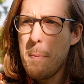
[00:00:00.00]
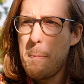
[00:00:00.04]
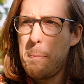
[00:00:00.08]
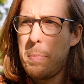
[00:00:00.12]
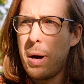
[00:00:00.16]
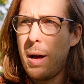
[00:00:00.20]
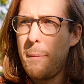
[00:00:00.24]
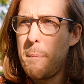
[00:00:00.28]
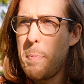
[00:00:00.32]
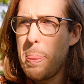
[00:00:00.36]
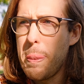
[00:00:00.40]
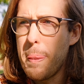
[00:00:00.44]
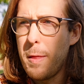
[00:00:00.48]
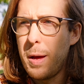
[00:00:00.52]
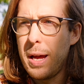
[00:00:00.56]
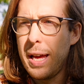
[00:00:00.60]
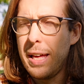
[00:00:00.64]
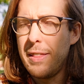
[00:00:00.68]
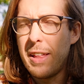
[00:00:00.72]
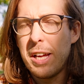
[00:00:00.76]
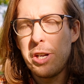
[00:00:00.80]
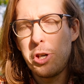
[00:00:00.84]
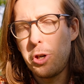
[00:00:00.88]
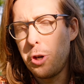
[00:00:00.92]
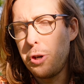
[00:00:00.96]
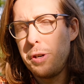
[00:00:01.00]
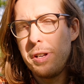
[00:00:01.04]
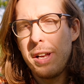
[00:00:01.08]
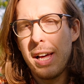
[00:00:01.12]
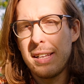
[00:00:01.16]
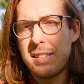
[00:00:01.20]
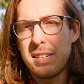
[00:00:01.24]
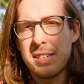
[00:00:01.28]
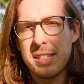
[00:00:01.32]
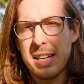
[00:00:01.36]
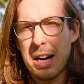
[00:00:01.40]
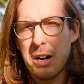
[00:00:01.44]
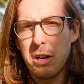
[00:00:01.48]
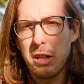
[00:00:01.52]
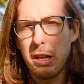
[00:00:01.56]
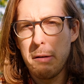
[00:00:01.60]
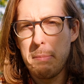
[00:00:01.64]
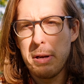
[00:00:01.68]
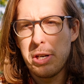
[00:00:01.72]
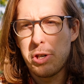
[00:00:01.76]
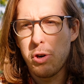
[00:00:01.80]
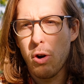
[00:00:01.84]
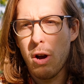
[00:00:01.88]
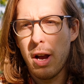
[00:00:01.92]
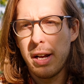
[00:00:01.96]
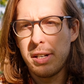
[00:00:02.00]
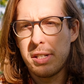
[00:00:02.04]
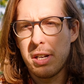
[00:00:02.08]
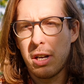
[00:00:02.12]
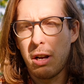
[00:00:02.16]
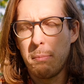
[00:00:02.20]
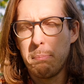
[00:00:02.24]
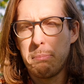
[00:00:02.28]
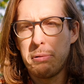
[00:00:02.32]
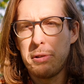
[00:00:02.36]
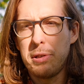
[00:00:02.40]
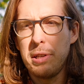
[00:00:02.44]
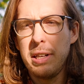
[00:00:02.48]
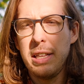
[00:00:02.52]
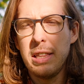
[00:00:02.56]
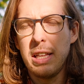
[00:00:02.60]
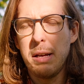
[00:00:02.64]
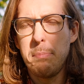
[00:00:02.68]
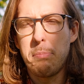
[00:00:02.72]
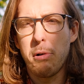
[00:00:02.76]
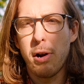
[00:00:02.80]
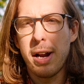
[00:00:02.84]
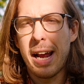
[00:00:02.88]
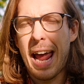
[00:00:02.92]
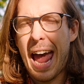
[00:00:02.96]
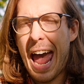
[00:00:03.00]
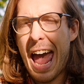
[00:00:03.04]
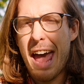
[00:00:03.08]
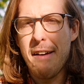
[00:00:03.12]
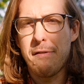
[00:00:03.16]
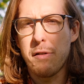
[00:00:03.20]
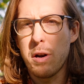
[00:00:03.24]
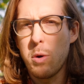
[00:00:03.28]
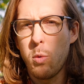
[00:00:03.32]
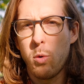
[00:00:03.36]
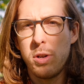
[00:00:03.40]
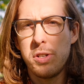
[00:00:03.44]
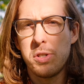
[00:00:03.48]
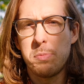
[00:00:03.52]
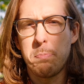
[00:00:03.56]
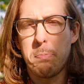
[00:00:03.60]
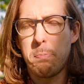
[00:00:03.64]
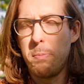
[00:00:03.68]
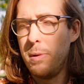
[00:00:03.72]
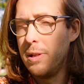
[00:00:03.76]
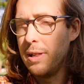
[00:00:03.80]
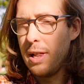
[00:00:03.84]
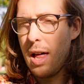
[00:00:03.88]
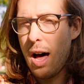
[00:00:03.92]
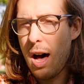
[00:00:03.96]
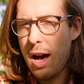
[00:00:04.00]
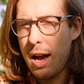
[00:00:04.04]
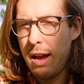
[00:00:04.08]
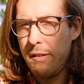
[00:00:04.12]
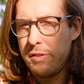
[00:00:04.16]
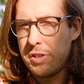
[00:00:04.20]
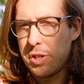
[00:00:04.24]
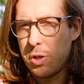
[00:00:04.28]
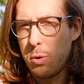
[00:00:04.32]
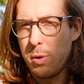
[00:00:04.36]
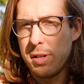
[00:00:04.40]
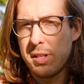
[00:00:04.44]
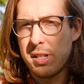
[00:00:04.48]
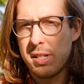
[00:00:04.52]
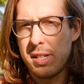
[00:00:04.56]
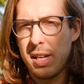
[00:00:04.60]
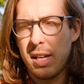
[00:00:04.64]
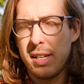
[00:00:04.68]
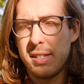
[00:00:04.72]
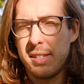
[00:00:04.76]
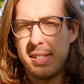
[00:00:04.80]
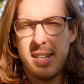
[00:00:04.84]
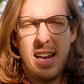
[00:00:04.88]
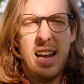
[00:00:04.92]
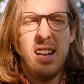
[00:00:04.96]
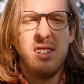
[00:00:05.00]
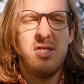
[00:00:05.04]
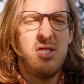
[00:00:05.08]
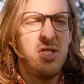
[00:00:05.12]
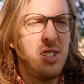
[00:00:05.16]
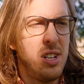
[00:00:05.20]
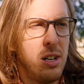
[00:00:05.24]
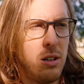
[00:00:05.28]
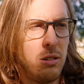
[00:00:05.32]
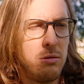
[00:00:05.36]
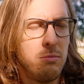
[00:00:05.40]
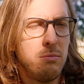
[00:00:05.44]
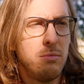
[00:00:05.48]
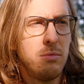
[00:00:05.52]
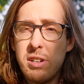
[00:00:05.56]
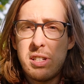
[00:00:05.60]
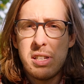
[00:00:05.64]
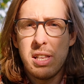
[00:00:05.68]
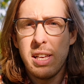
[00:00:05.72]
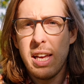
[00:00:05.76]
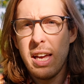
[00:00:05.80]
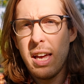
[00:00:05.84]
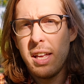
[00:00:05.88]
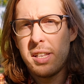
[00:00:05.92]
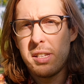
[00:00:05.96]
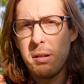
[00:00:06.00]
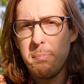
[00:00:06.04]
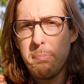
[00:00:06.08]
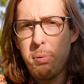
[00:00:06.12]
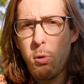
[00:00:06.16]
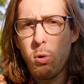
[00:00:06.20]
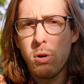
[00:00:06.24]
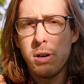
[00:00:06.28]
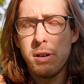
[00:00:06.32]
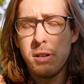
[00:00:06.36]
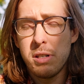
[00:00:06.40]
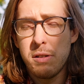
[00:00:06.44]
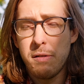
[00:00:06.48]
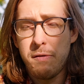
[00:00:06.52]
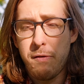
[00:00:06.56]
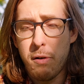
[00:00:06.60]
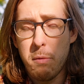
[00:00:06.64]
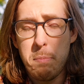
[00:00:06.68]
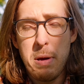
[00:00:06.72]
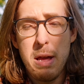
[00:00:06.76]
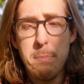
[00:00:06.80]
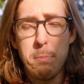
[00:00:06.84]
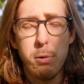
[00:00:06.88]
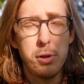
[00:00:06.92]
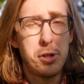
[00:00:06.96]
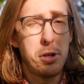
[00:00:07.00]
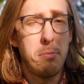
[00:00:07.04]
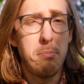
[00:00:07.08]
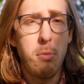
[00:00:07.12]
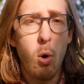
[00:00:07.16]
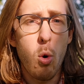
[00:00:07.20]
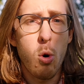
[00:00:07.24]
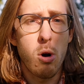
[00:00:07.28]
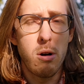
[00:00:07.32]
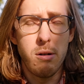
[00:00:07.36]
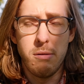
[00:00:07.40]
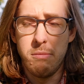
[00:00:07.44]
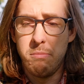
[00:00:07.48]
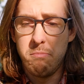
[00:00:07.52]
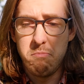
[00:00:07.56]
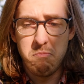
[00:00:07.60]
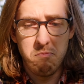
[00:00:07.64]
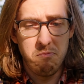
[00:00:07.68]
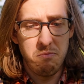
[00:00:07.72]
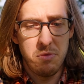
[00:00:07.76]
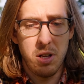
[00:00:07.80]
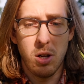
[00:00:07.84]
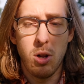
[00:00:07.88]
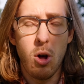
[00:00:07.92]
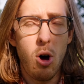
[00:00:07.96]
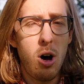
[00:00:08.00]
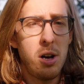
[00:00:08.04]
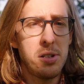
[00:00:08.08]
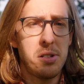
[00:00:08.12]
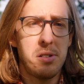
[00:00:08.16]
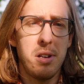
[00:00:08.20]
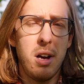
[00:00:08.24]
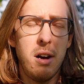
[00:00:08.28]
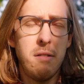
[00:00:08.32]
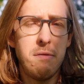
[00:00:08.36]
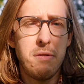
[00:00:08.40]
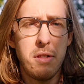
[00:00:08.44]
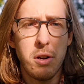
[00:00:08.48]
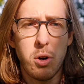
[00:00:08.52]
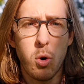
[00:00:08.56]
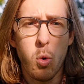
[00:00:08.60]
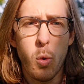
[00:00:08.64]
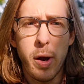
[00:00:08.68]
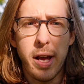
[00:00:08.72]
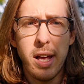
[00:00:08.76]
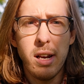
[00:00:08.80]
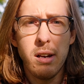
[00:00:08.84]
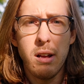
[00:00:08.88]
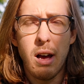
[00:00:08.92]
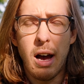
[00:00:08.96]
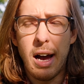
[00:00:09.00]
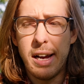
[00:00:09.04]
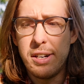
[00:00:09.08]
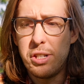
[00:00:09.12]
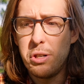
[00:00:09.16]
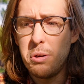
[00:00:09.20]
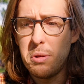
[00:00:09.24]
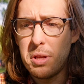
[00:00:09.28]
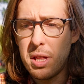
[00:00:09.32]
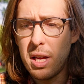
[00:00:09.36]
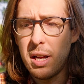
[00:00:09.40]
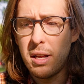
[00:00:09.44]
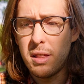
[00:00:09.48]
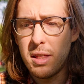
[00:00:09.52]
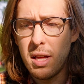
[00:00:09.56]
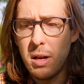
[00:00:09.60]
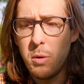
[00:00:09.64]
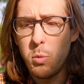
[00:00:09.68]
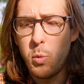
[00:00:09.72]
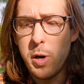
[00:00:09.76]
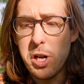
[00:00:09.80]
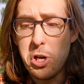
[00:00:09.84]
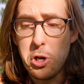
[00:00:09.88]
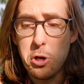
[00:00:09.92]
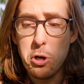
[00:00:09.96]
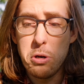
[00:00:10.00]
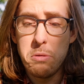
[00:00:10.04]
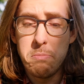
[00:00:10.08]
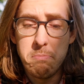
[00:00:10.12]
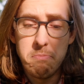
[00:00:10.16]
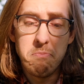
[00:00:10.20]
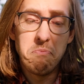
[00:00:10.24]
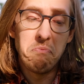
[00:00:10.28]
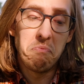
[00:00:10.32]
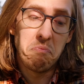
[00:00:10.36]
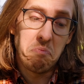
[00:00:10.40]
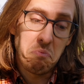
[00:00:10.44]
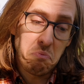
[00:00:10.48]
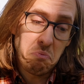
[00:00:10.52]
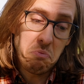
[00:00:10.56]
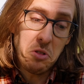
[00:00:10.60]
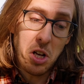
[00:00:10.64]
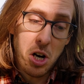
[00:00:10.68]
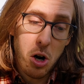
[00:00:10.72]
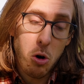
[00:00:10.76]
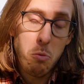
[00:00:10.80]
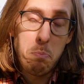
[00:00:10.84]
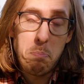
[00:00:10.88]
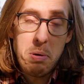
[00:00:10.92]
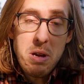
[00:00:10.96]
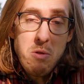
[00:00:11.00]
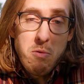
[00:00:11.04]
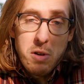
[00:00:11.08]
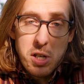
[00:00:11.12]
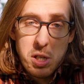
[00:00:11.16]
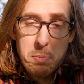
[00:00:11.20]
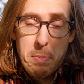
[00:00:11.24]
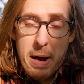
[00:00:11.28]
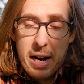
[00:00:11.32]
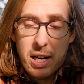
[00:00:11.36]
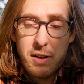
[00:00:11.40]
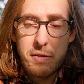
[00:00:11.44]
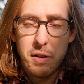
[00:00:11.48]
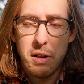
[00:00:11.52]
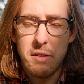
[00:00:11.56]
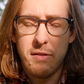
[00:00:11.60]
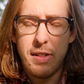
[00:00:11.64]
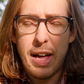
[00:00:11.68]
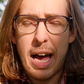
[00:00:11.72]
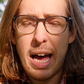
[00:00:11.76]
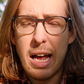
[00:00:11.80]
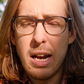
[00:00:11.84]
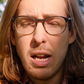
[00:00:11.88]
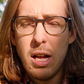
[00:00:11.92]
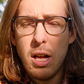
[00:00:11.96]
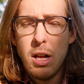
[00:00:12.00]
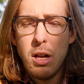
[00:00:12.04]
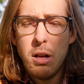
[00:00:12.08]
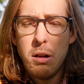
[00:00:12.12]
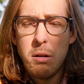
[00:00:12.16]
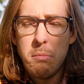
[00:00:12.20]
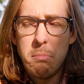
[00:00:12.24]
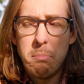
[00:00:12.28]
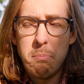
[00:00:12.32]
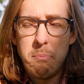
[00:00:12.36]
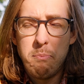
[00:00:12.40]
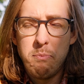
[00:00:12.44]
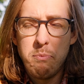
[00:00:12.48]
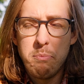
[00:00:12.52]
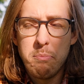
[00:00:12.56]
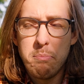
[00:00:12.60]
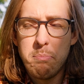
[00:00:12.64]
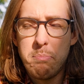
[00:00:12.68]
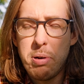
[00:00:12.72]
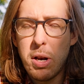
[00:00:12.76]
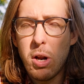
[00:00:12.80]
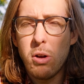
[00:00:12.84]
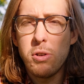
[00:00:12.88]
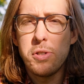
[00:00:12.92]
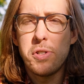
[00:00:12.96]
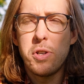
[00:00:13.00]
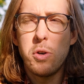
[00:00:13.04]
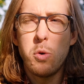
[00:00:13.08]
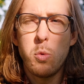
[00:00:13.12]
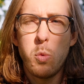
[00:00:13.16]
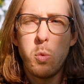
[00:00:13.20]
but they shouldn't necessarily be trying to completely bring everyone's lives to a st- standstill. Obviously, it's important for people to mourn the loss of the Queen. I do think that we should, you know, be respectful of that, but also